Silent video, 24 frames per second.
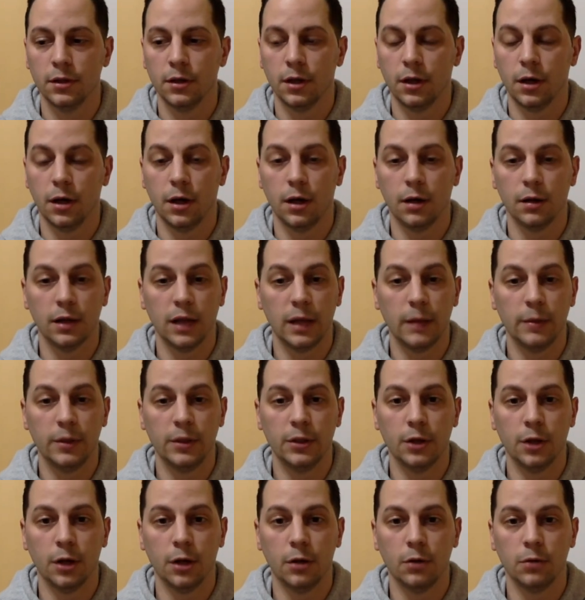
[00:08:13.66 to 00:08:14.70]
let me
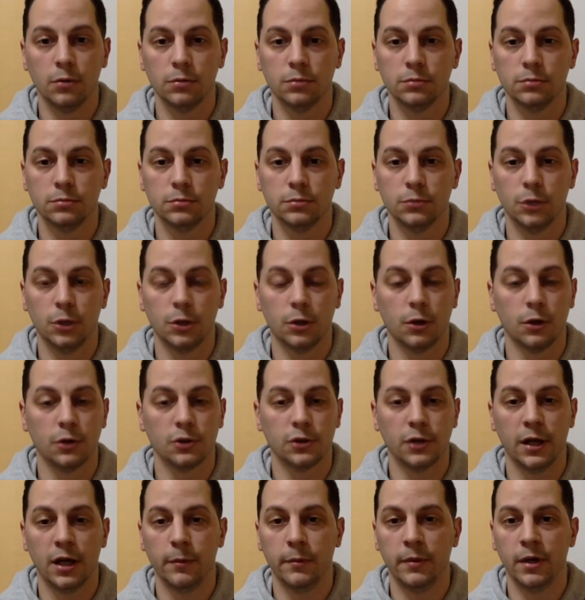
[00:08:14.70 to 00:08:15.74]
know. You can also
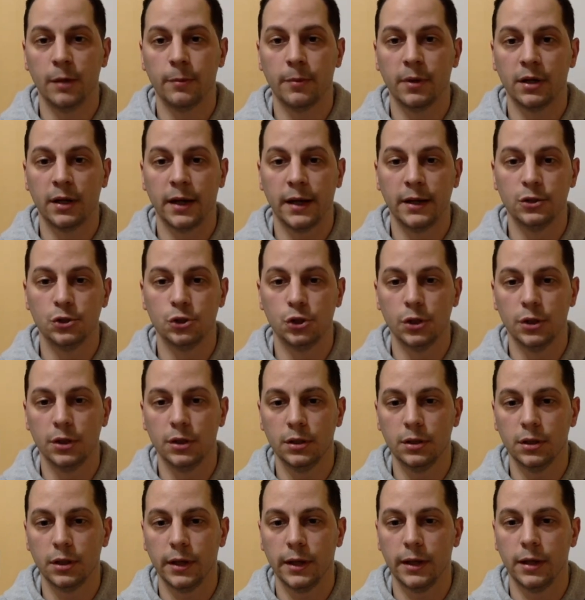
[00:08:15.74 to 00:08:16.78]
hit me up on
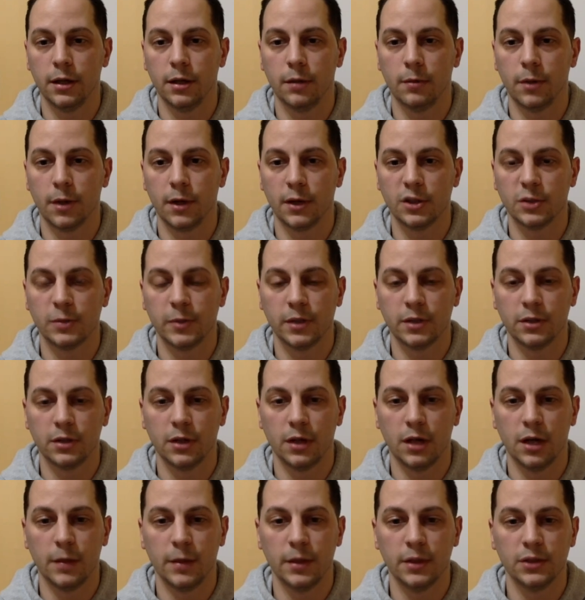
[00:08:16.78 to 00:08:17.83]
IG at Mark Spector
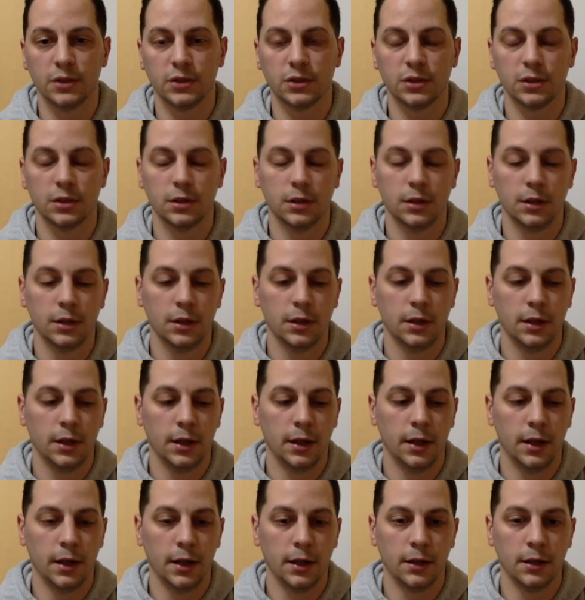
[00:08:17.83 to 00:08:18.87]
Comics.
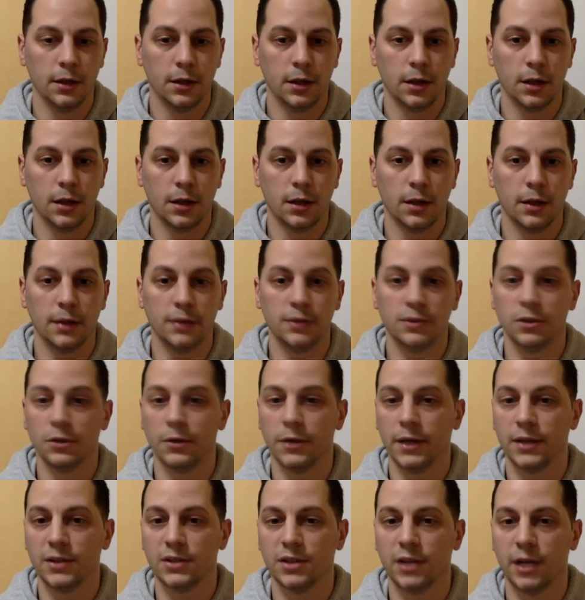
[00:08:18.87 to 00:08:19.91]
And until
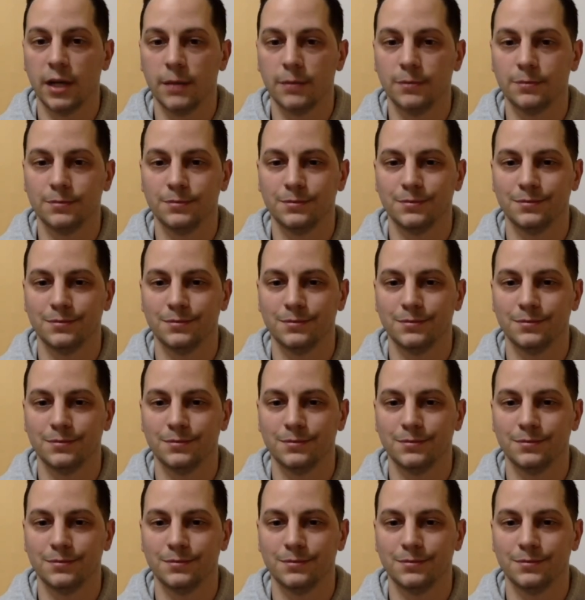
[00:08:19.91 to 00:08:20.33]
next time,